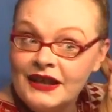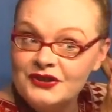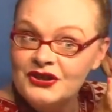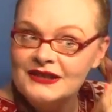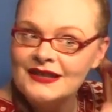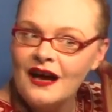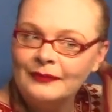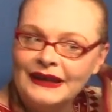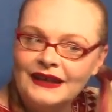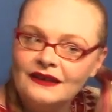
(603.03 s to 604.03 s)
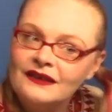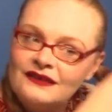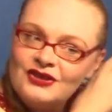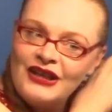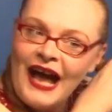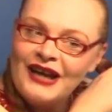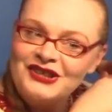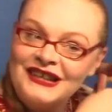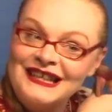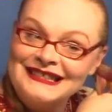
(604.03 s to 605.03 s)
And she's not mean. She
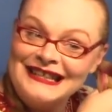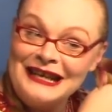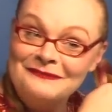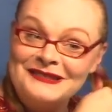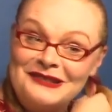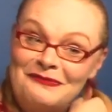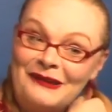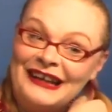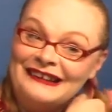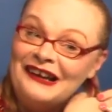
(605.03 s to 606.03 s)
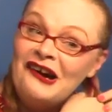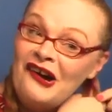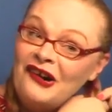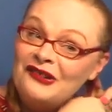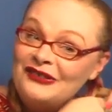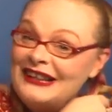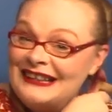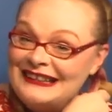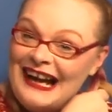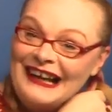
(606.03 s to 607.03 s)
actually seems to be a
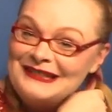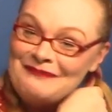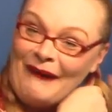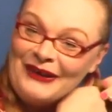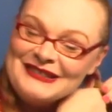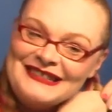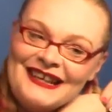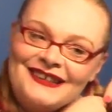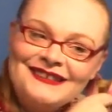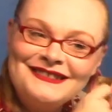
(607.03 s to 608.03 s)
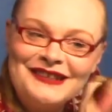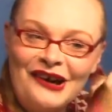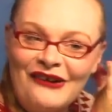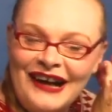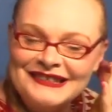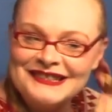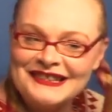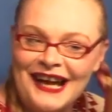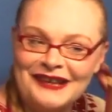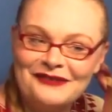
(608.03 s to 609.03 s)
really nice person. So I
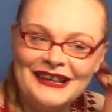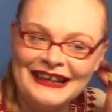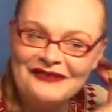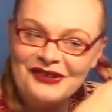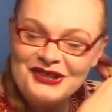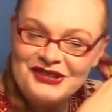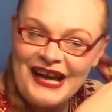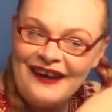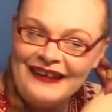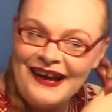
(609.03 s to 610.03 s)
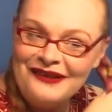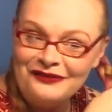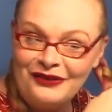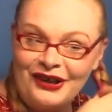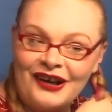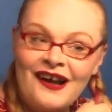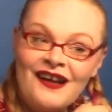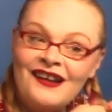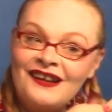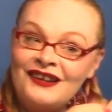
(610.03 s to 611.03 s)
just kind of want to give her a shout out for
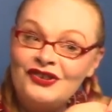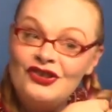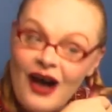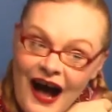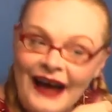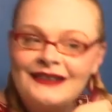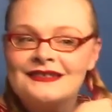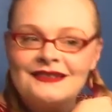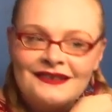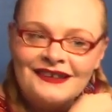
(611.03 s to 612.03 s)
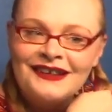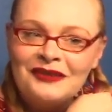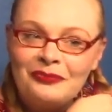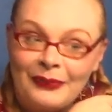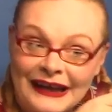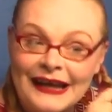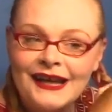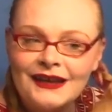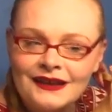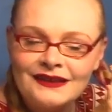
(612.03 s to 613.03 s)
not
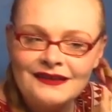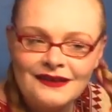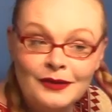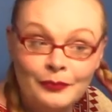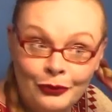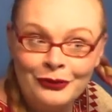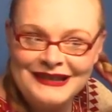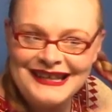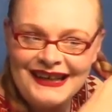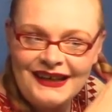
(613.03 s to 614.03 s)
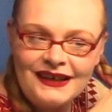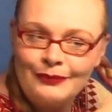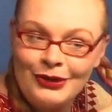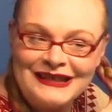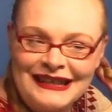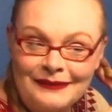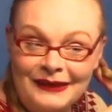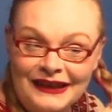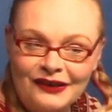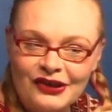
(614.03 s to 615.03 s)
being the pretty, pretty
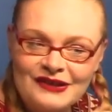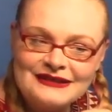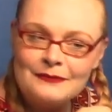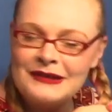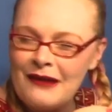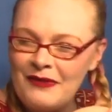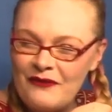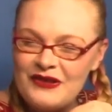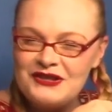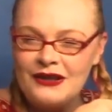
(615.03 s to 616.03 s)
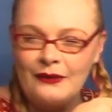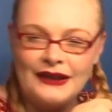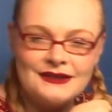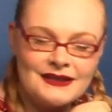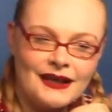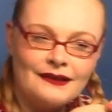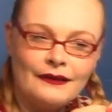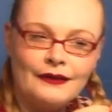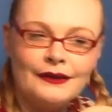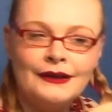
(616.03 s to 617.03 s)
mean girl. Sometimes the fishy queens get a
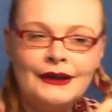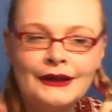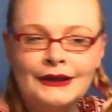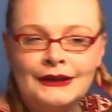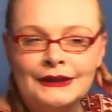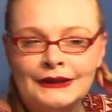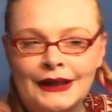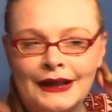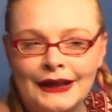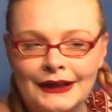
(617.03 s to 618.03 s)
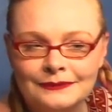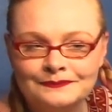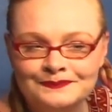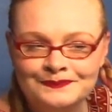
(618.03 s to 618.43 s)
little, I